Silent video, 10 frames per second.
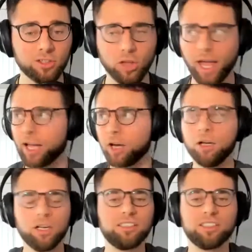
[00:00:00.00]
you're like,
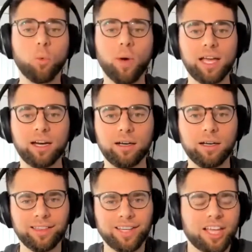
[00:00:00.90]
this is a win. Oh,
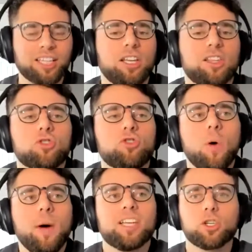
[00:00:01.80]
yeah. Like, oh, this, there's
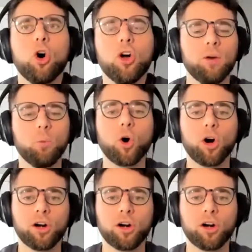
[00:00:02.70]
no way this couldn't work.